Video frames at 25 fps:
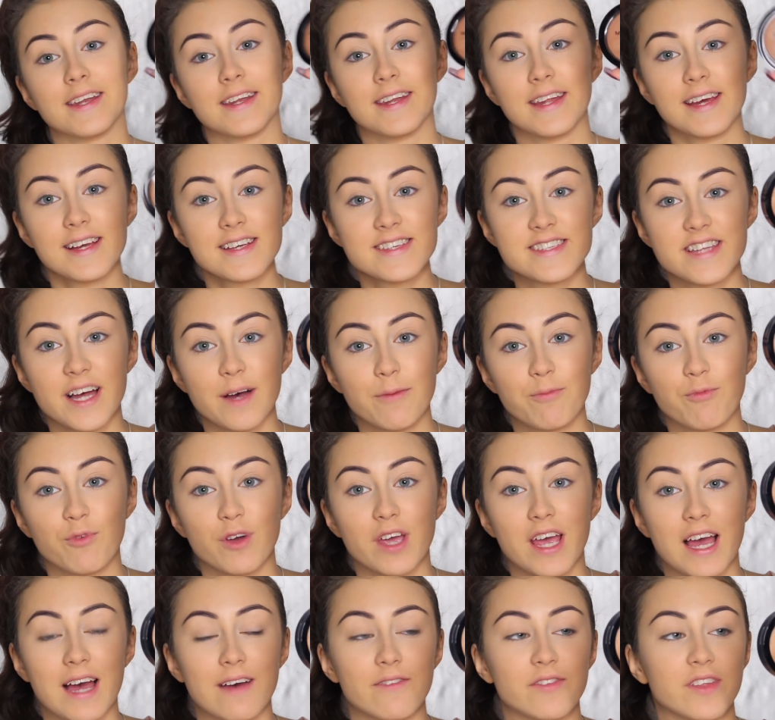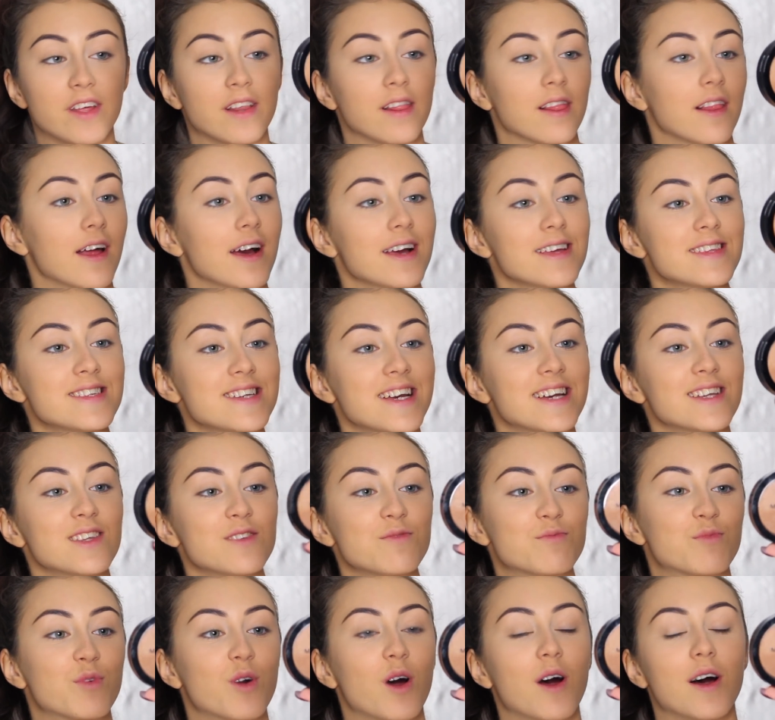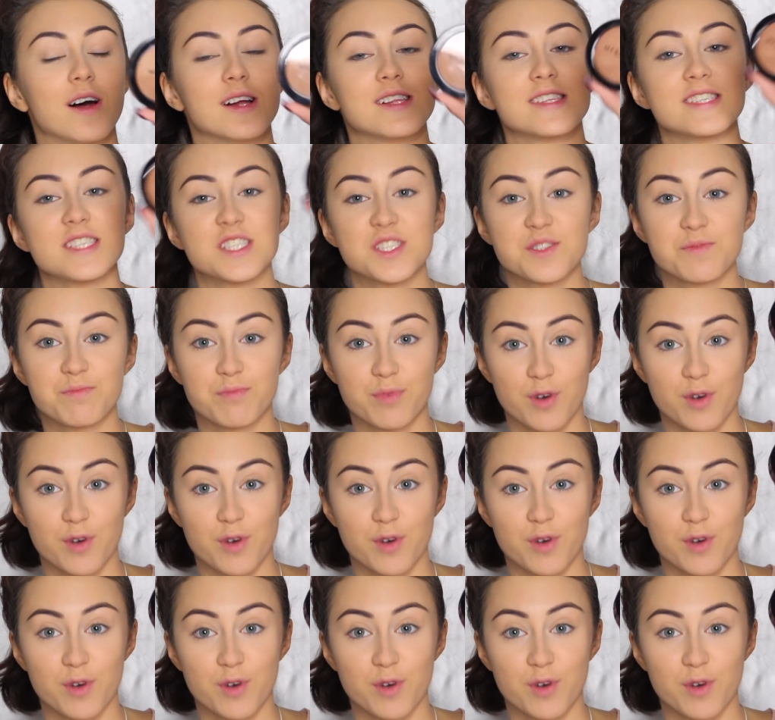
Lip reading: Next up, we have the Light and Bronze